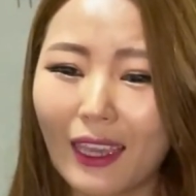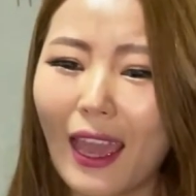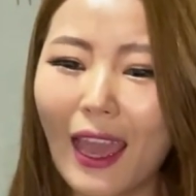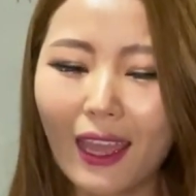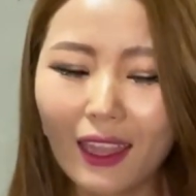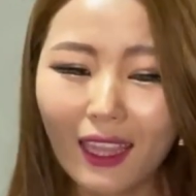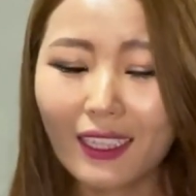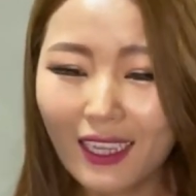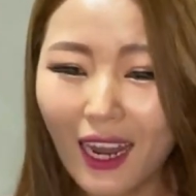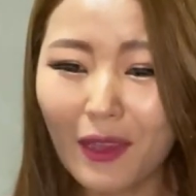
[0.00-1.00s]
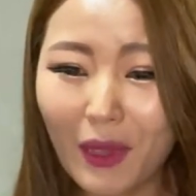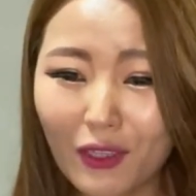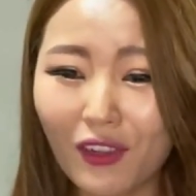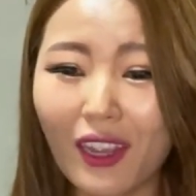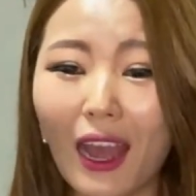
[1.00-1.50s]
like at the time
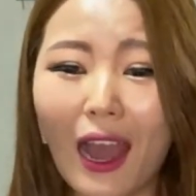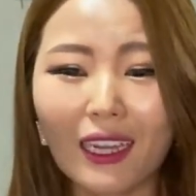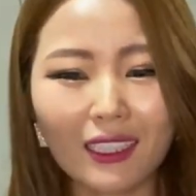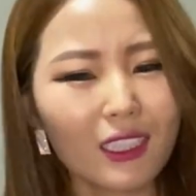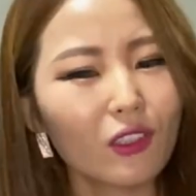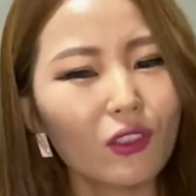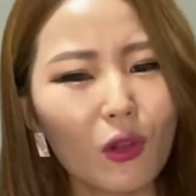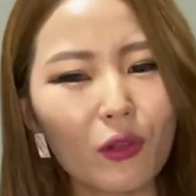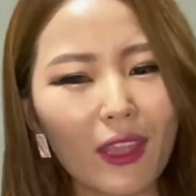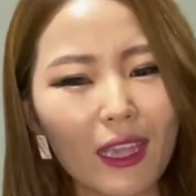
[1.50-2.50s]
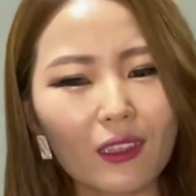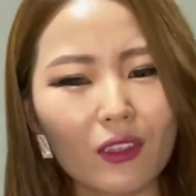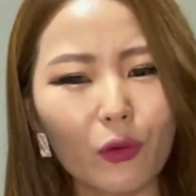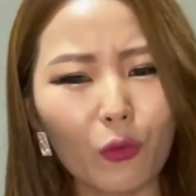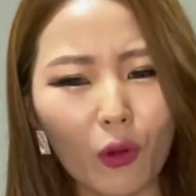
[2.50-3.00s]
actually i didn't know that
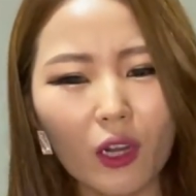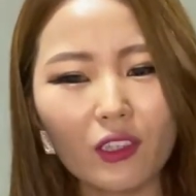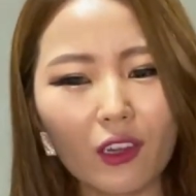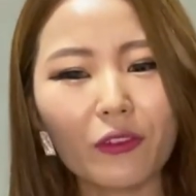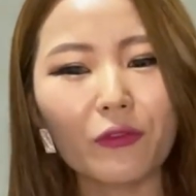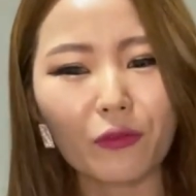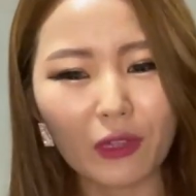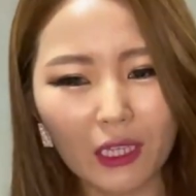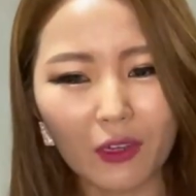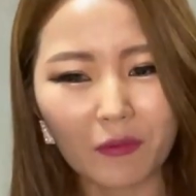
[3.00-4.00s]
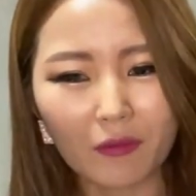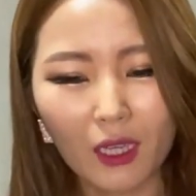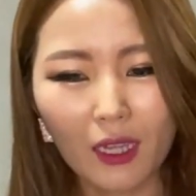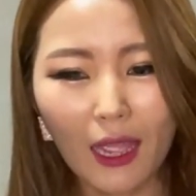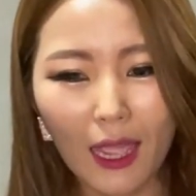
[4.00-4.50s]
the world of freedom
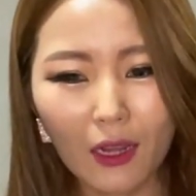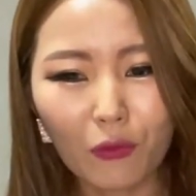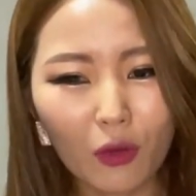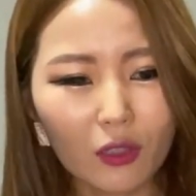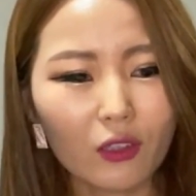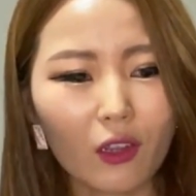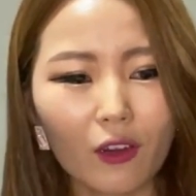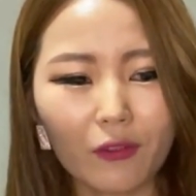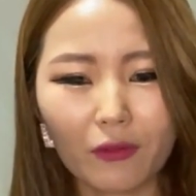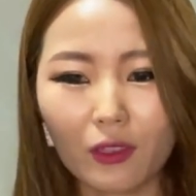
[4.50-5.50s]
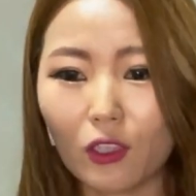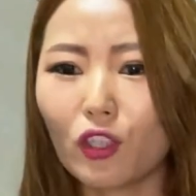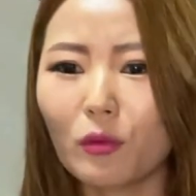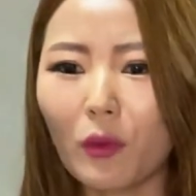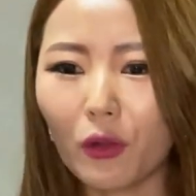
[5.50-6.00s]
and world of the
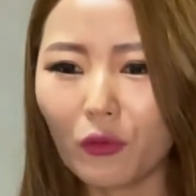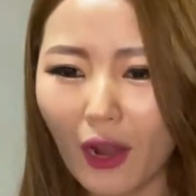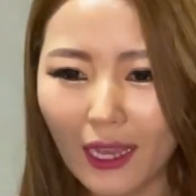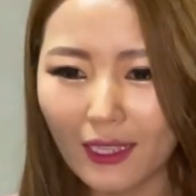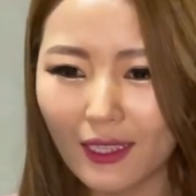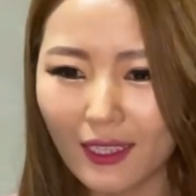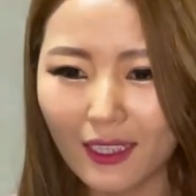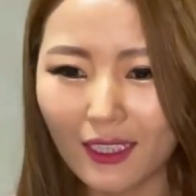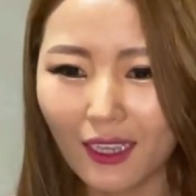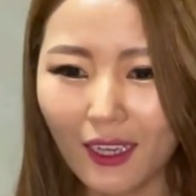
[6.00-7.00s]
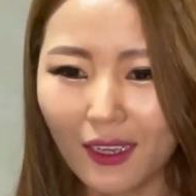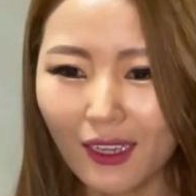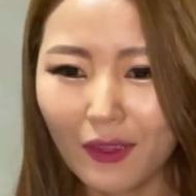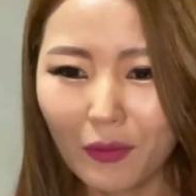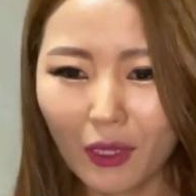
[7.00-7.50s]
human rights
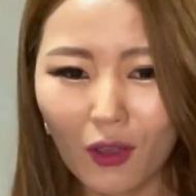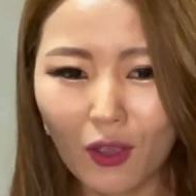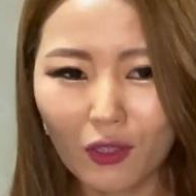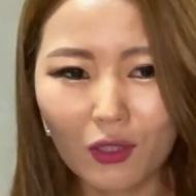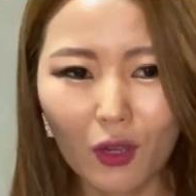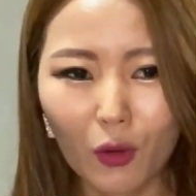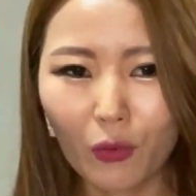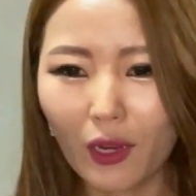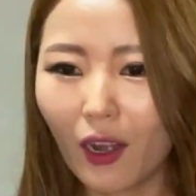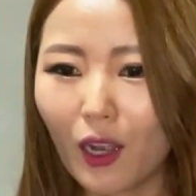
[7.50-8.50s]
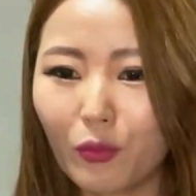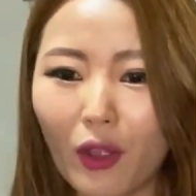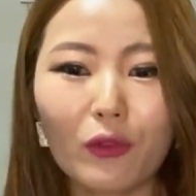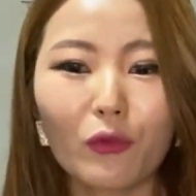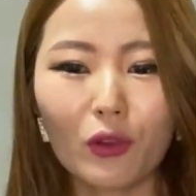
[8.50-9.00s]
because we are
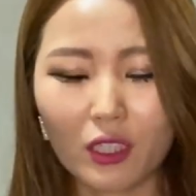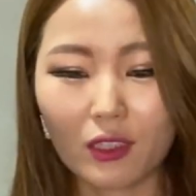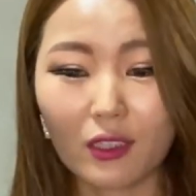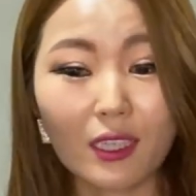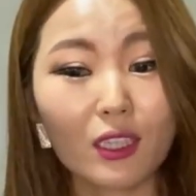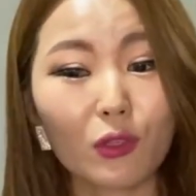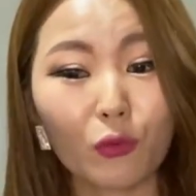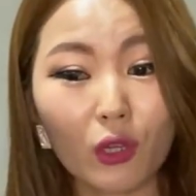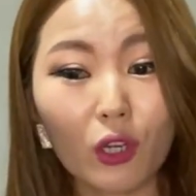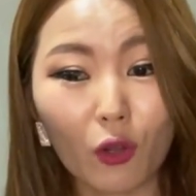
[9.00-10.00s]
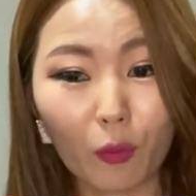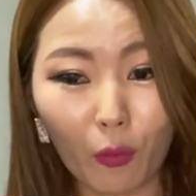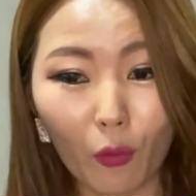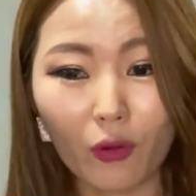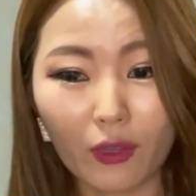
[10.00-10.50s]
brainwashed since we were
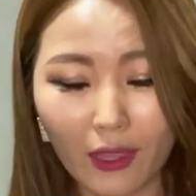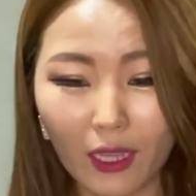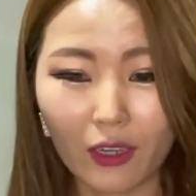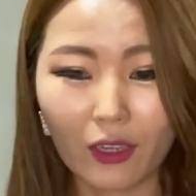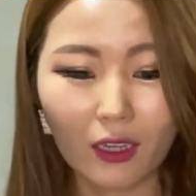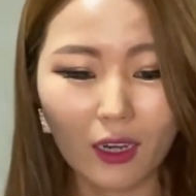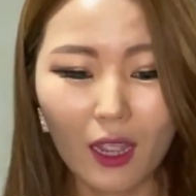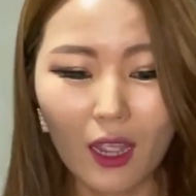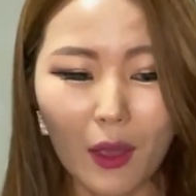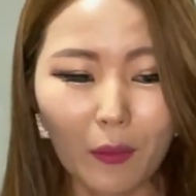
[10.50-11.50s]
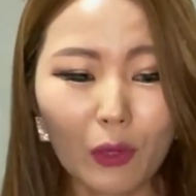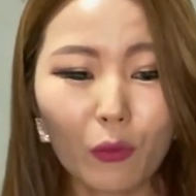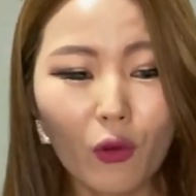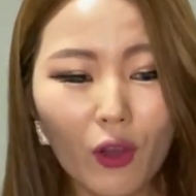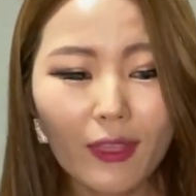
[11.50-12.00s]
born there but
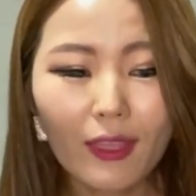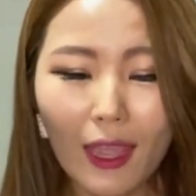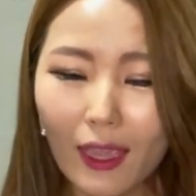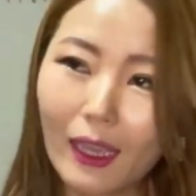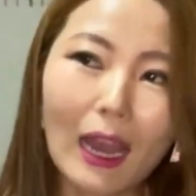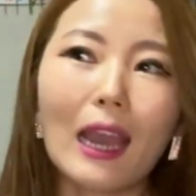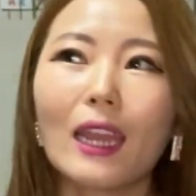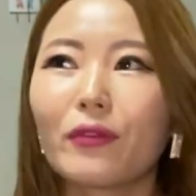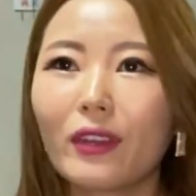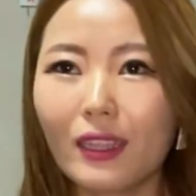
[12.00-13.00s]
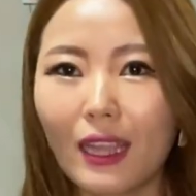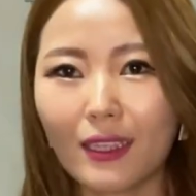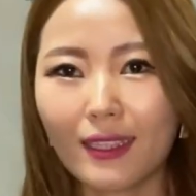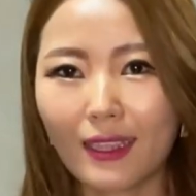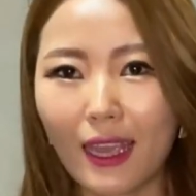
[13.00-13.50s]
one day i
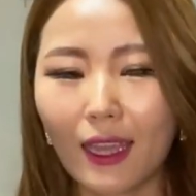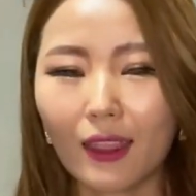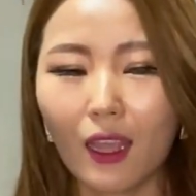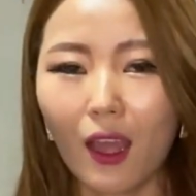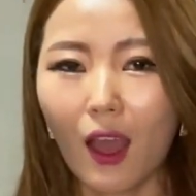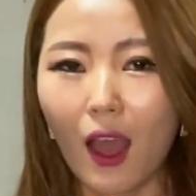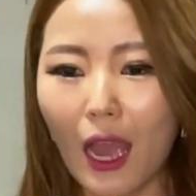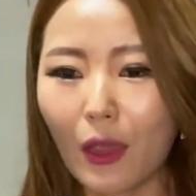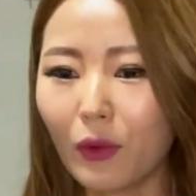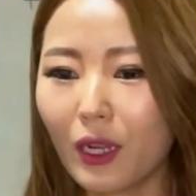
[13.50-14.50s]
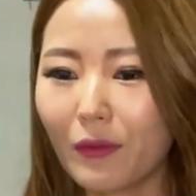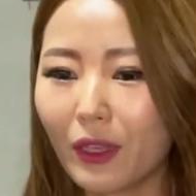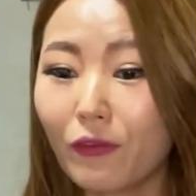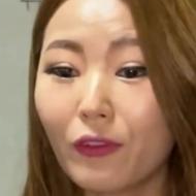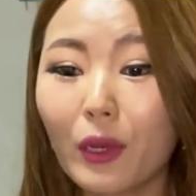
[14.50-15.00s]
realized that i want to
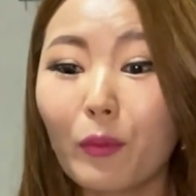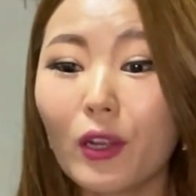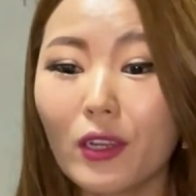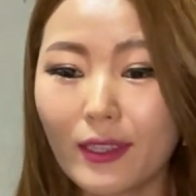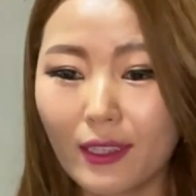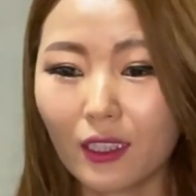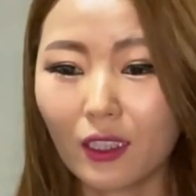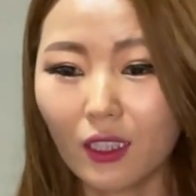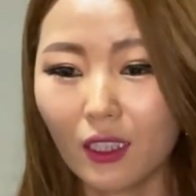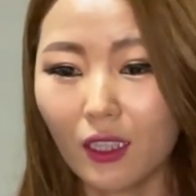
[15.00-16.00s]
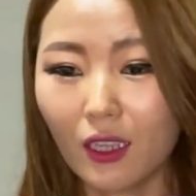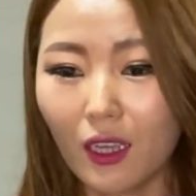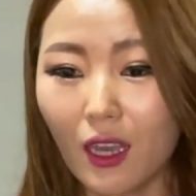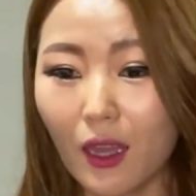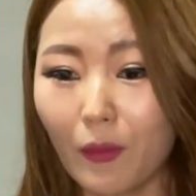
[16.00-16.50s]
be free person
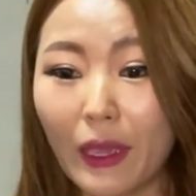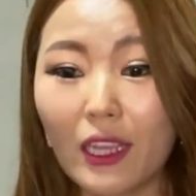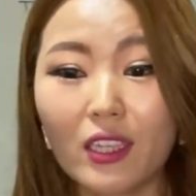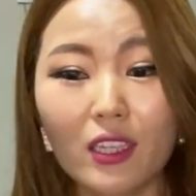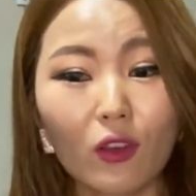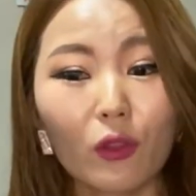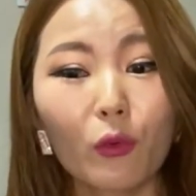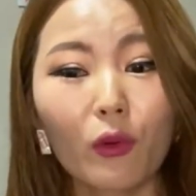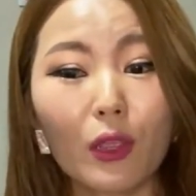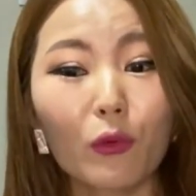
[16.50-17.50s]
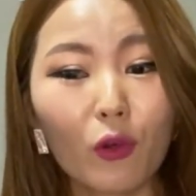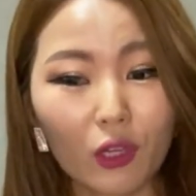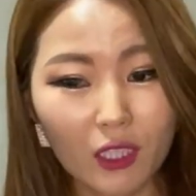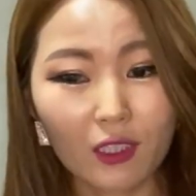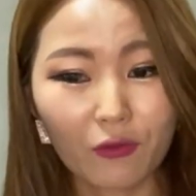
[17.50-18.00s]
based on what i
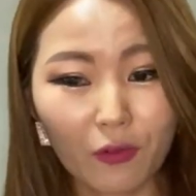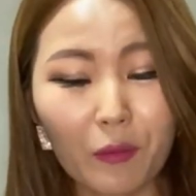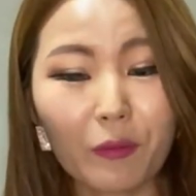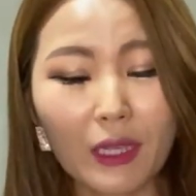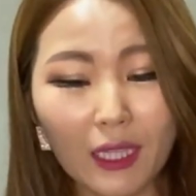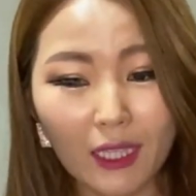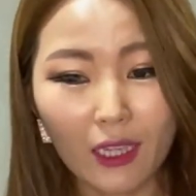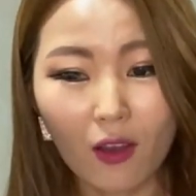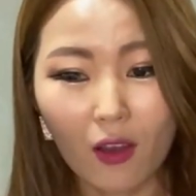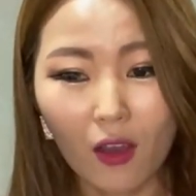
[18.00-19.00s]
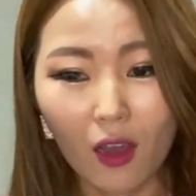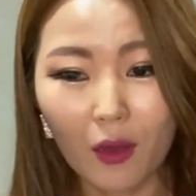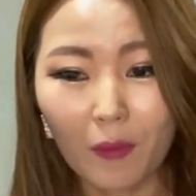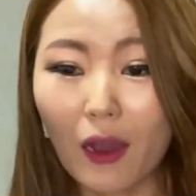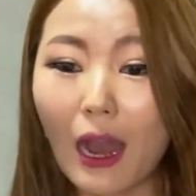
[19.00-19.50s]
watched from media
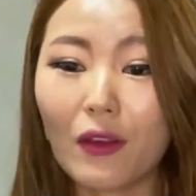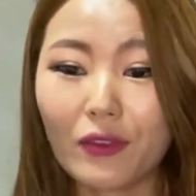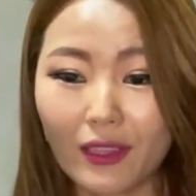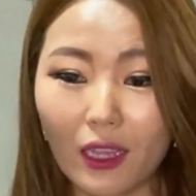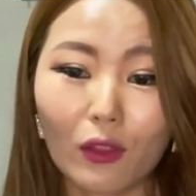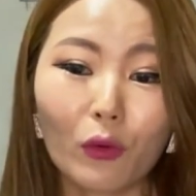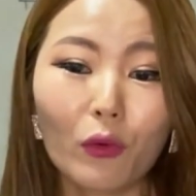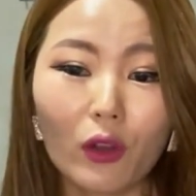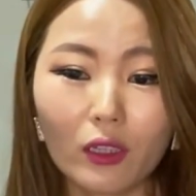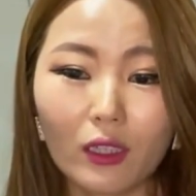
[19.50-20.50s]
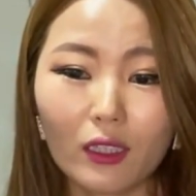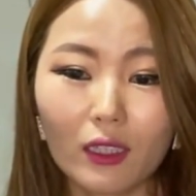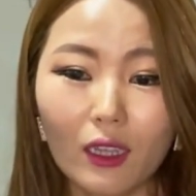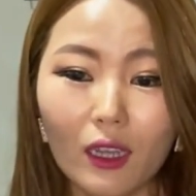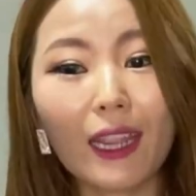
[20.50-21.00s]
about outside the world
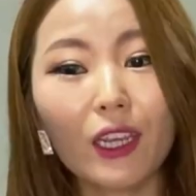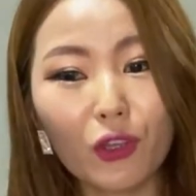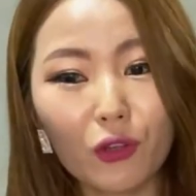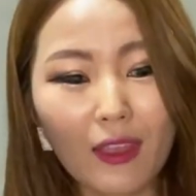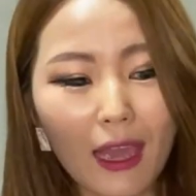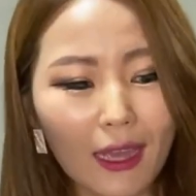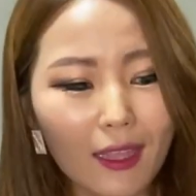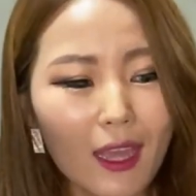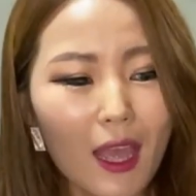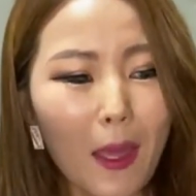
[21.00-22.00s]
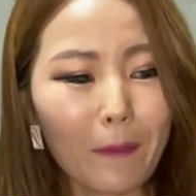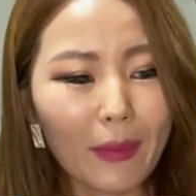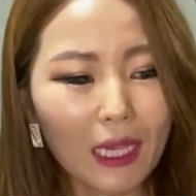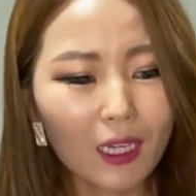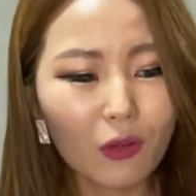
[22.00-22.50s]
i knew that
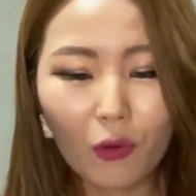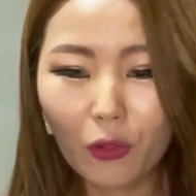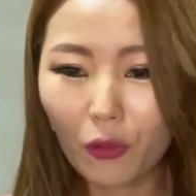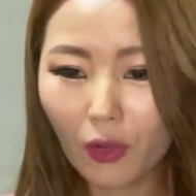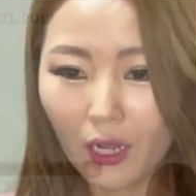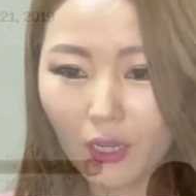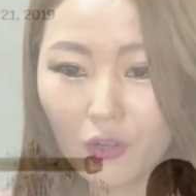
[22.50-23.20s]
many north korean